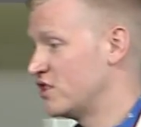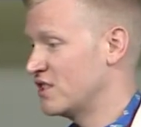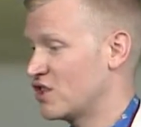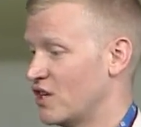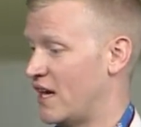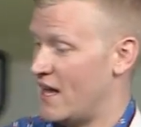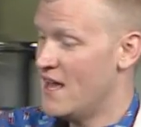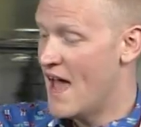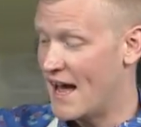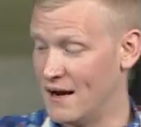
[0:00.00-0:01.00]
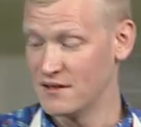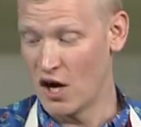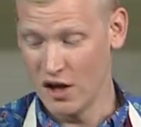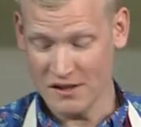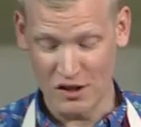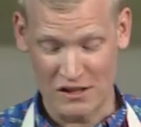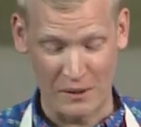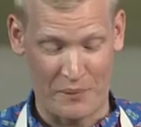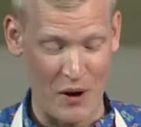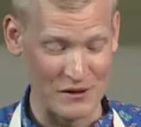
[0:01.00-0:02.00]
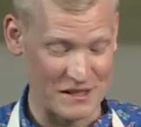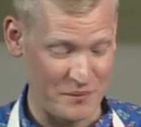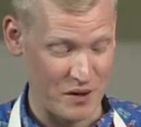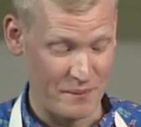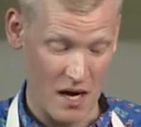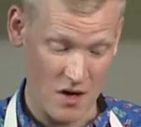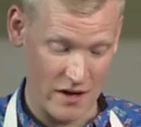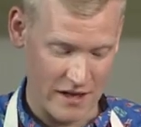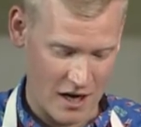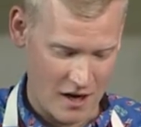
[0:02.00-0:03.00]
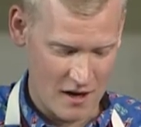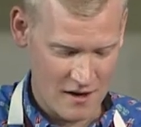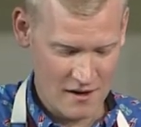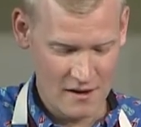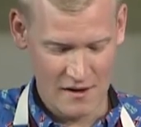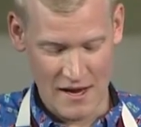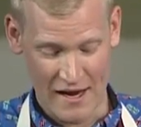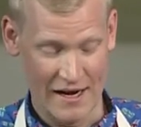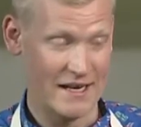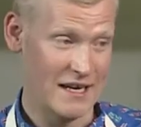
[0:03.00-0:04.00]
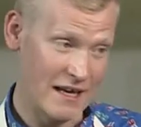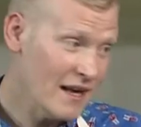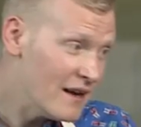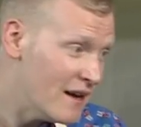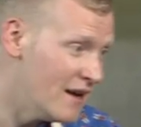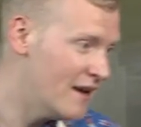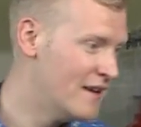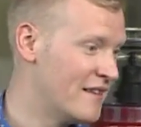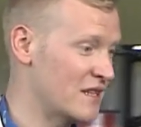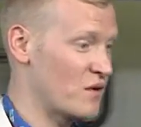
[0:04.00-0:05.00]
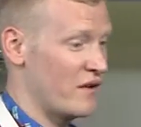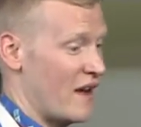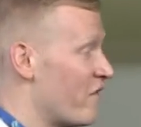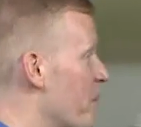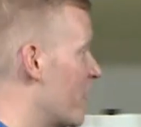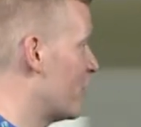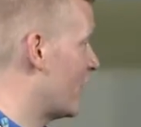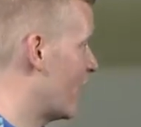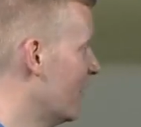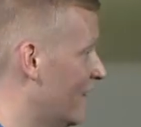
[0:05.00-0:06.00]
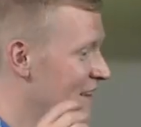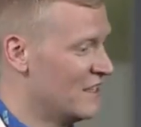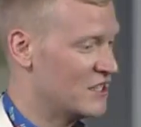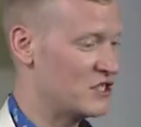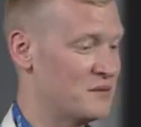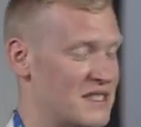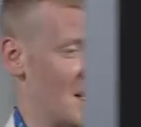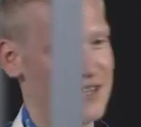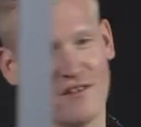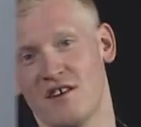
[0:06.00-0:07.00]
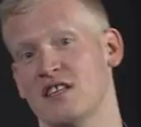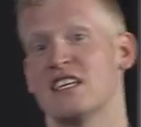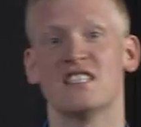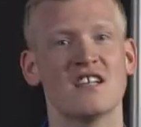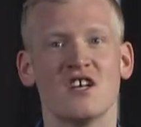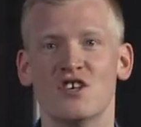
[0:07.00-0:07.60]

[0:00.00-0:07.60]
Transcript: so just cook it. And I was also supposed to put butter in there, and I didn't. That's why we have the butter here. She was standing over there like, he's not